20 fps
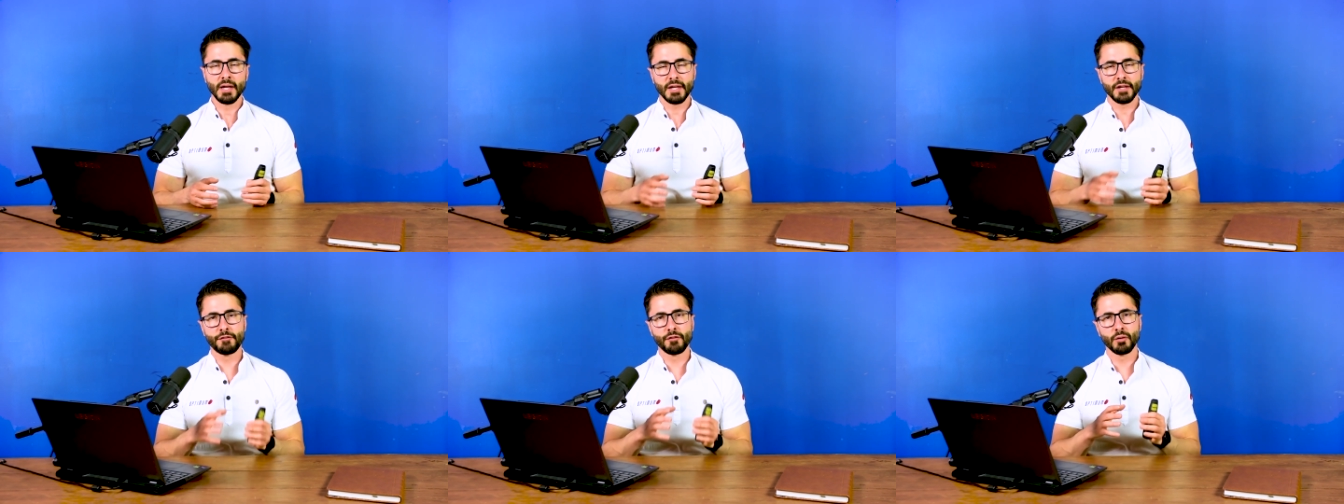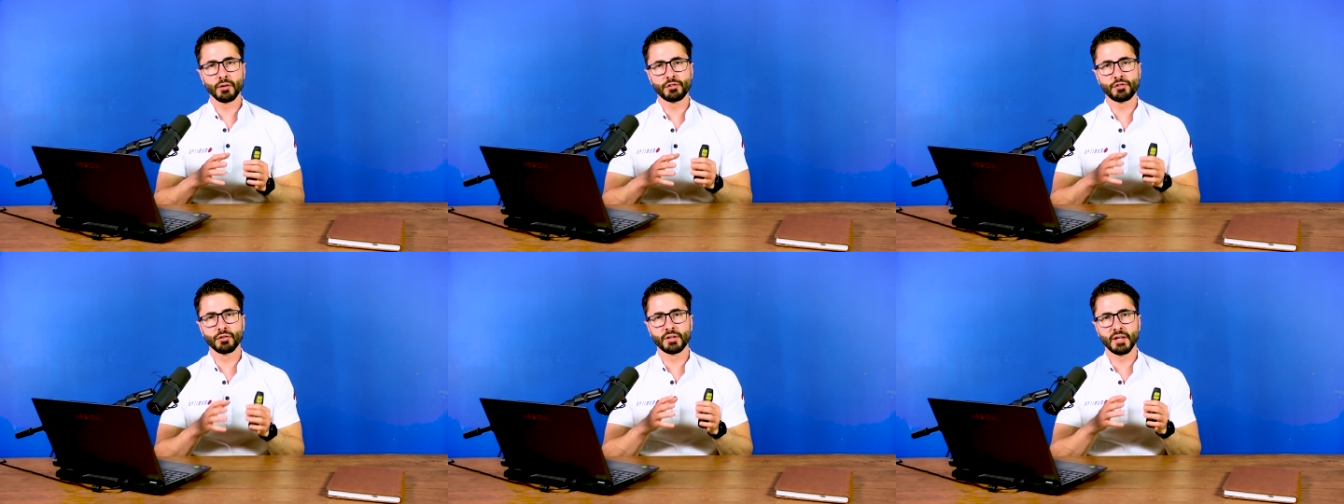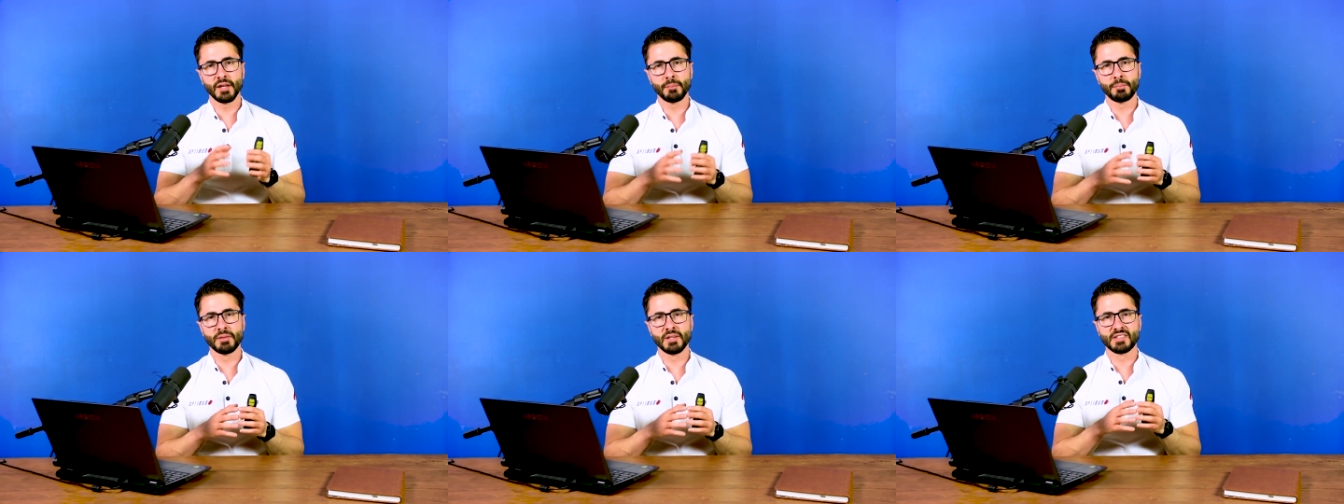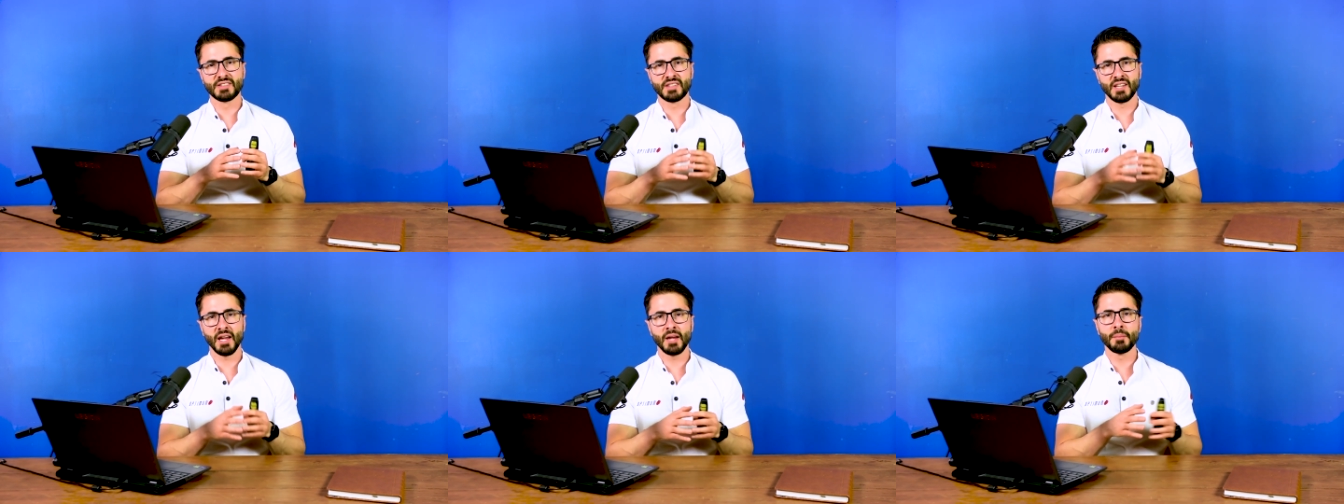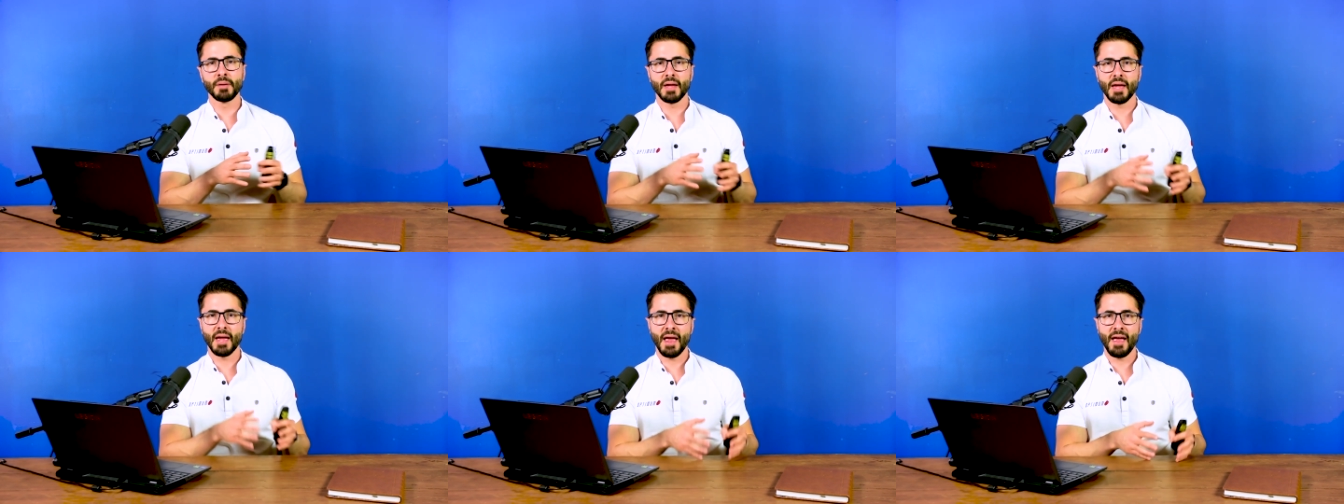If you want to keep the
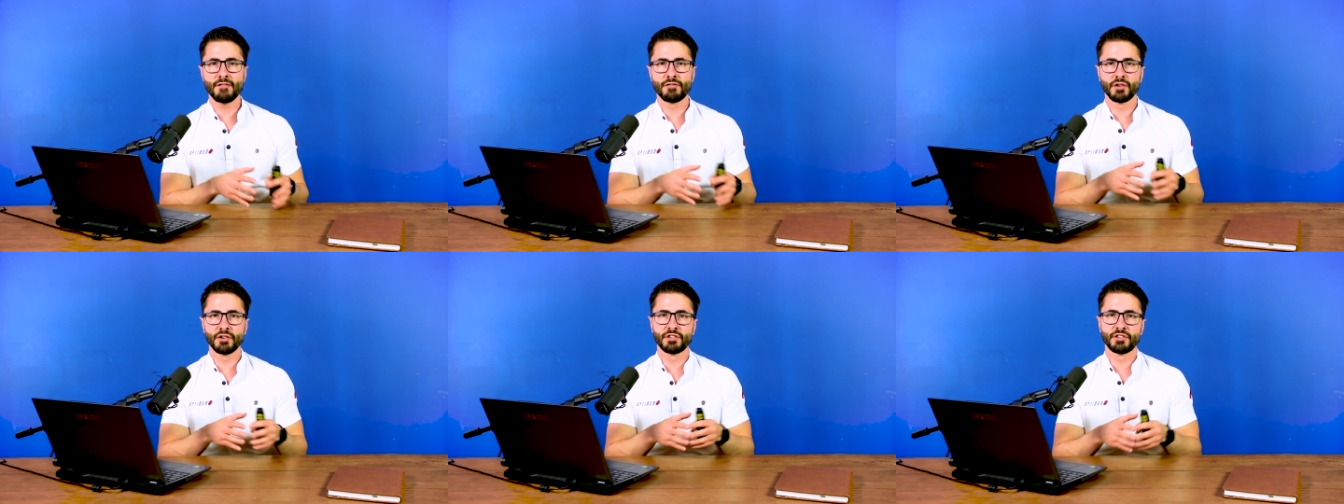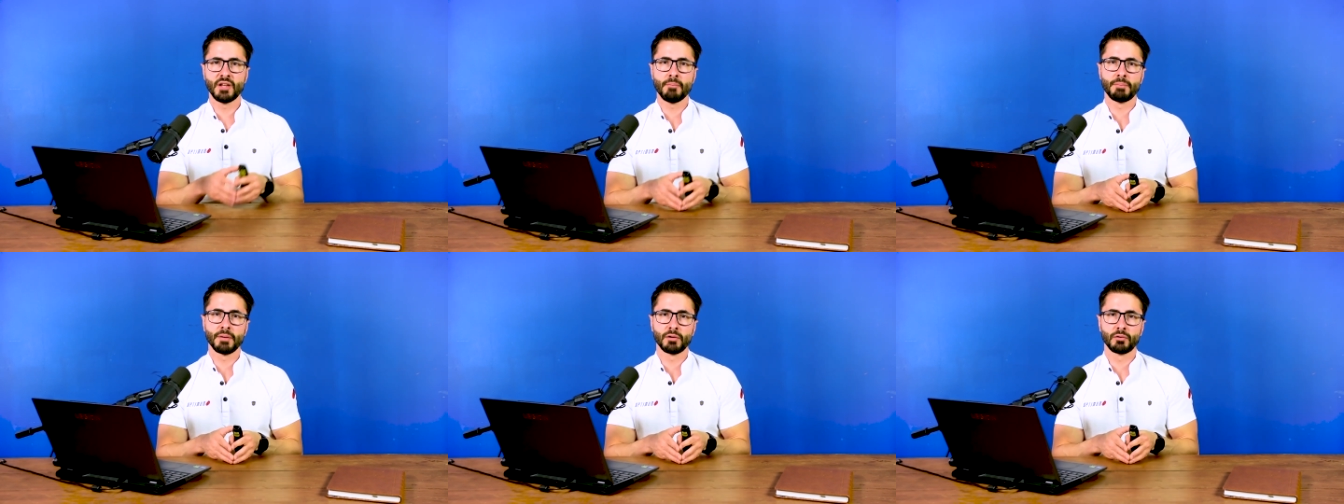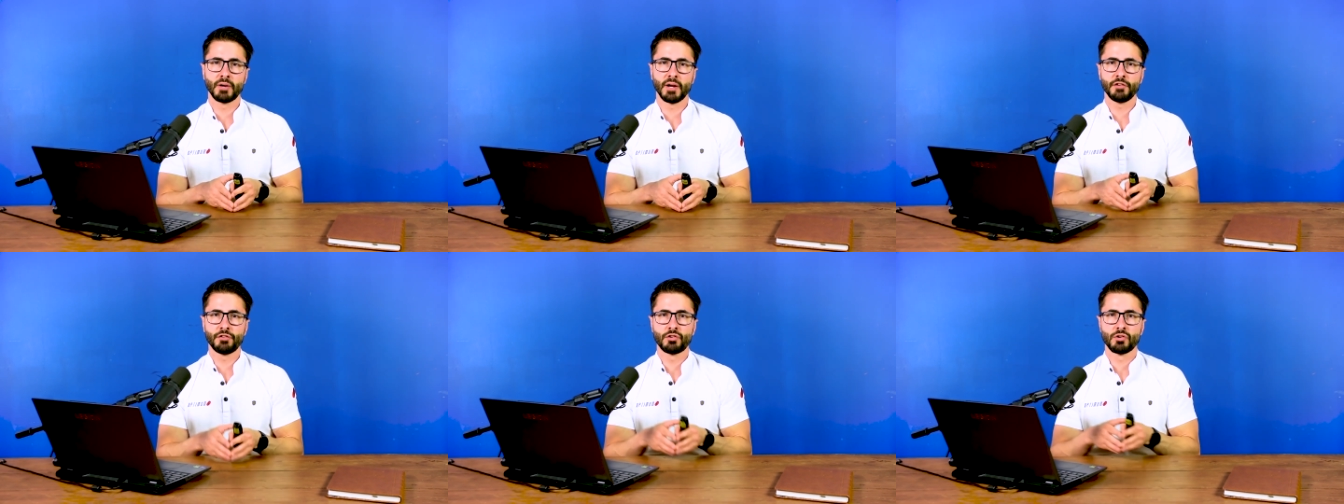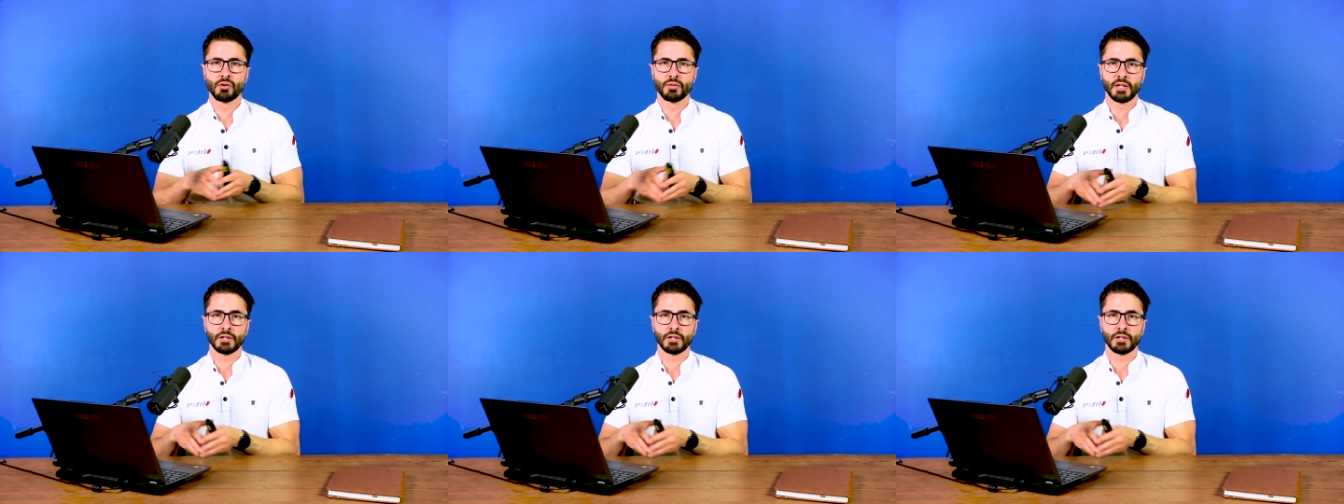same average damping ratio